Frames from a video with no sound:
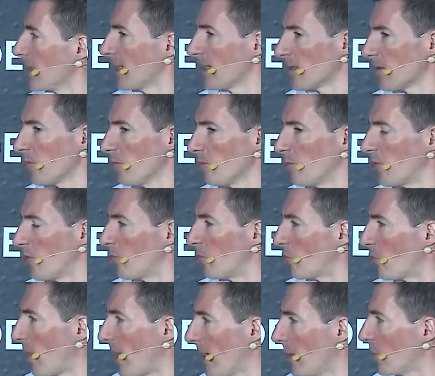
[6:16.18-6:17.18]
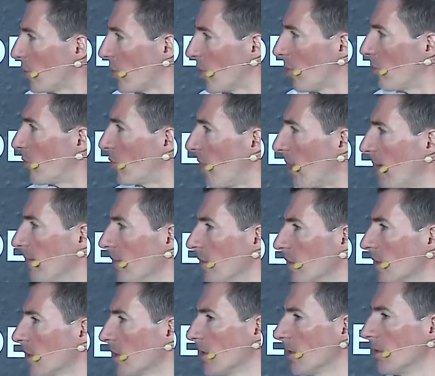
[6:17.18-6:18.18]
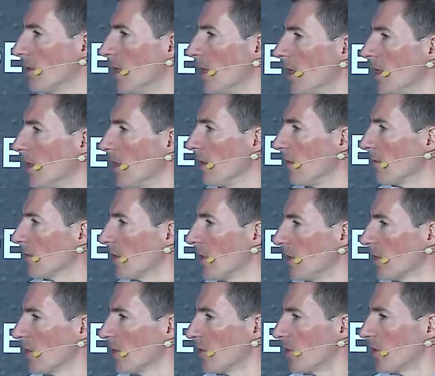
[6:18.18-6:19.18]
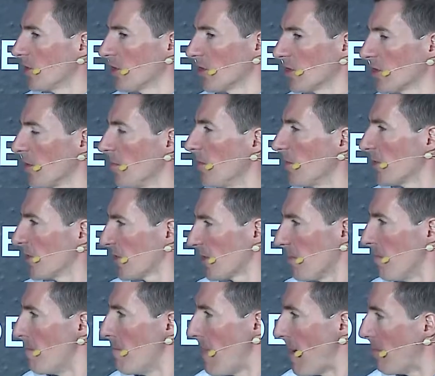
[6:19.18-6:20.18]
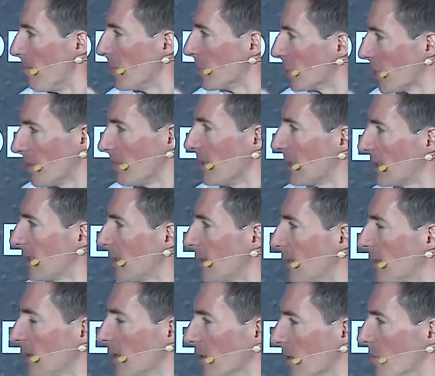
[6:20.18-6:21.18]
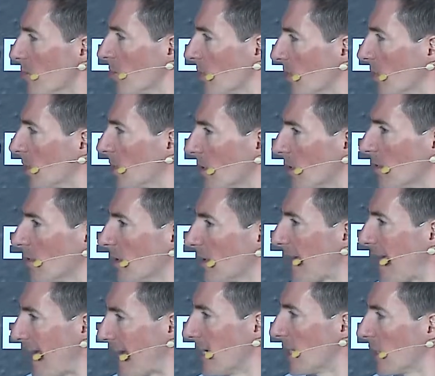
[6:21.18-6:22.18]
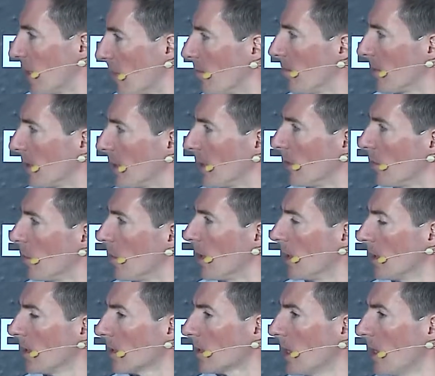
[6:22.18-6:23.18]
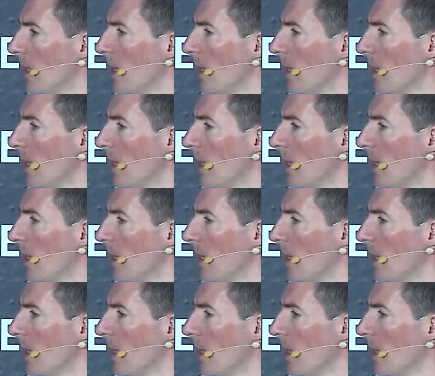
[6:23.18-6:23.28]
isn't proprietary or private to some membership. This is open to any company in the world.